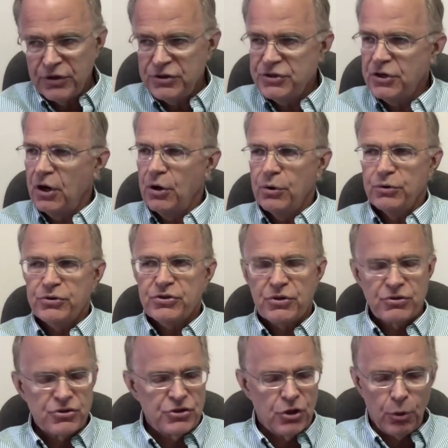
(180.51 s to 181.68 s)
dose.
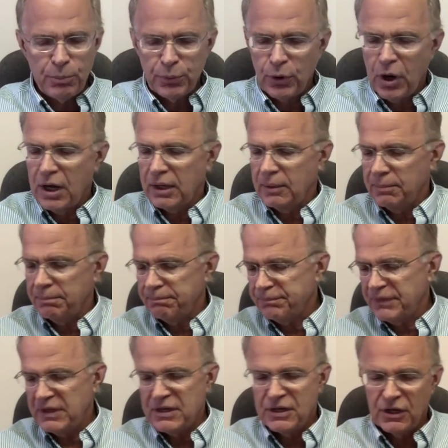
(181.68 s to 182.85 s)
There's no problem,
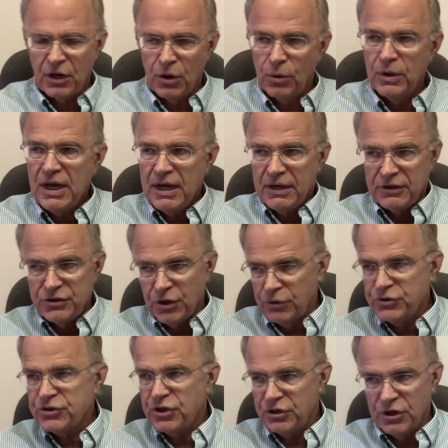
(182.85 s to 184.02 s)
you know,
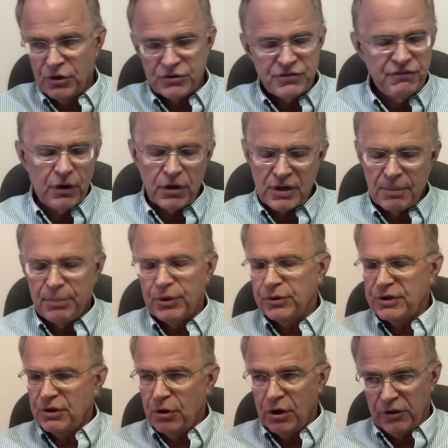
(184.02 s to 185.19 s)
dose-to-dose
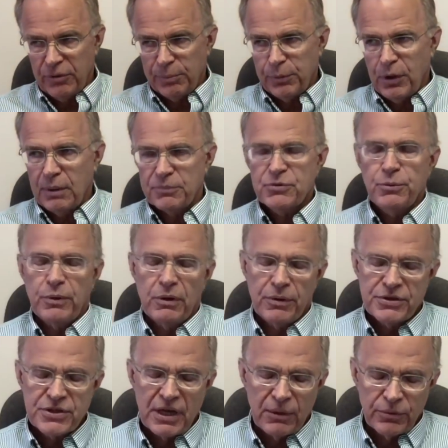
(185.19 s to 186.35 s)
variability, all of the problems that we
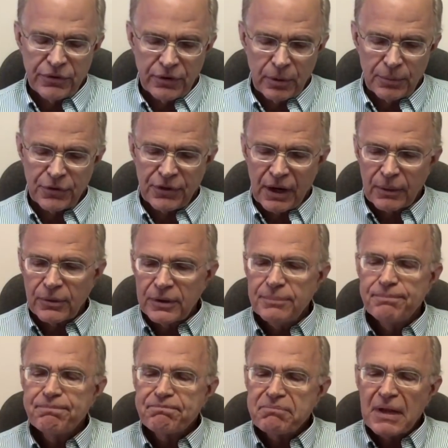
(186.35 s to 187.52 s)
always had with Armour Thyroid.
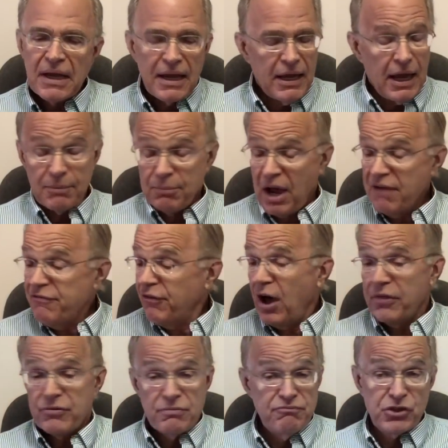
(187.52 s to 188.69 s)
And my
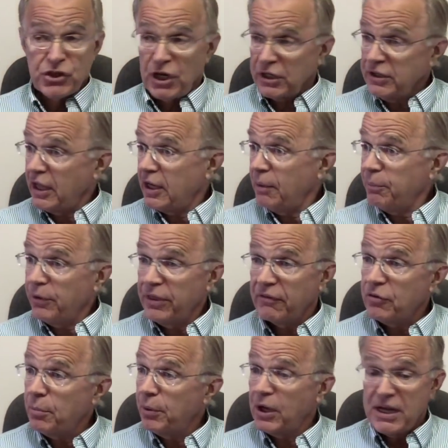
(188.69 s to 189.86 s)
father sucked that up with
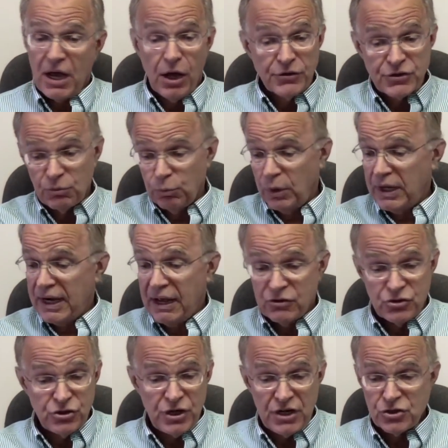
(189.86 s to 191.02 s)
everybody else and went out and
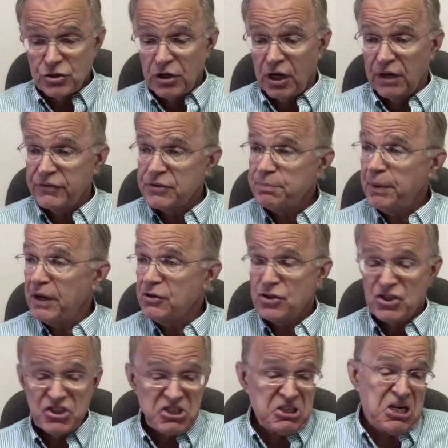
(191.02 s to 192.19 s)
changed all of his
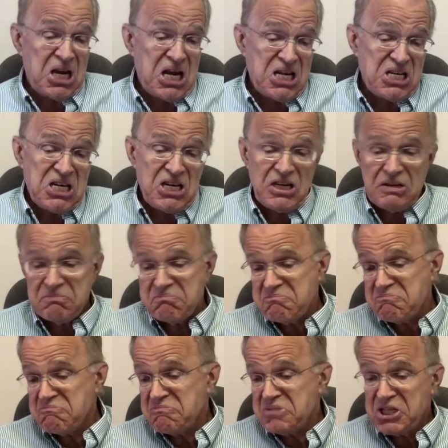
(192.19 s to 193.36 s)
patients in
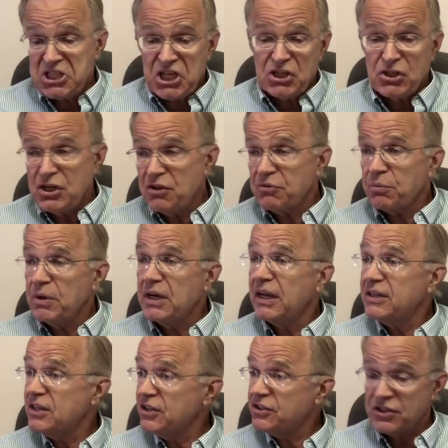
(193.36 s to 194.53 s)
1963,
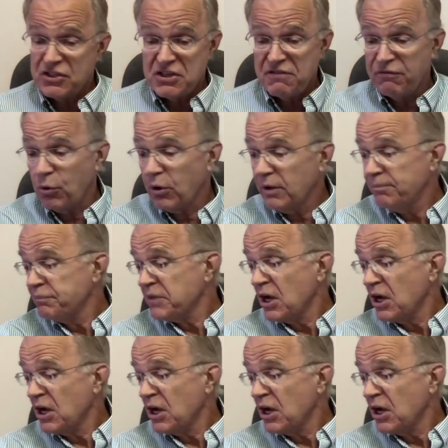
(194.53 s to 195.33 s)
1964,